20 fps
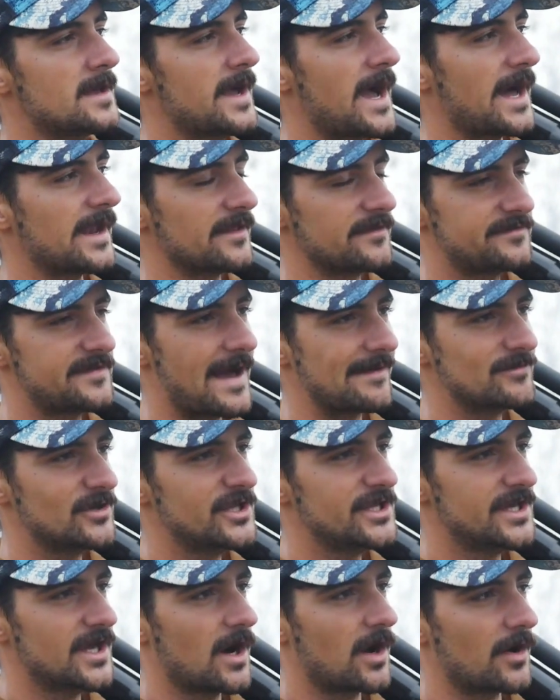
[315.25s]
at
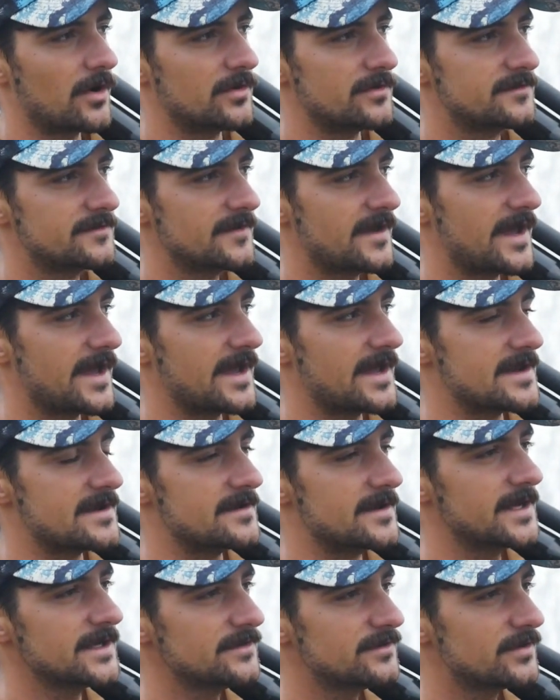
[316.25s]
70 yards,
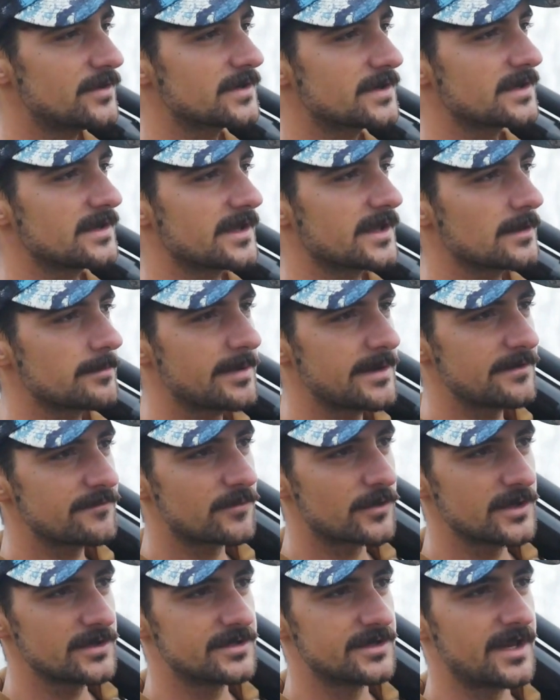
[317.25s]
and it took a little bit
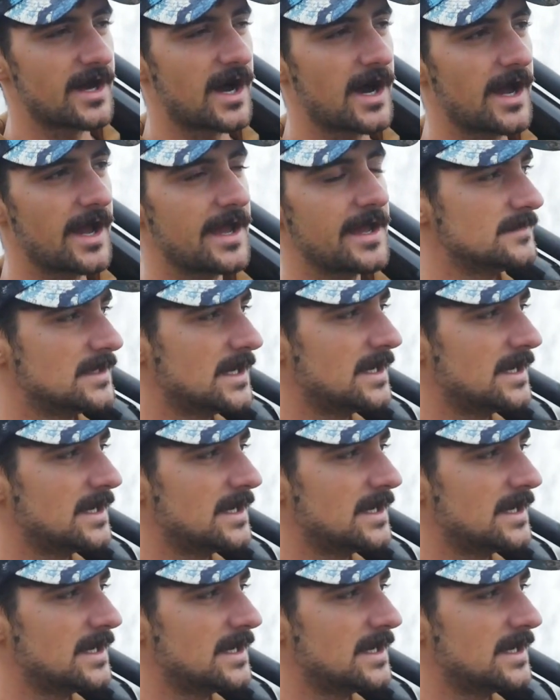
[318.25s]
for it to die.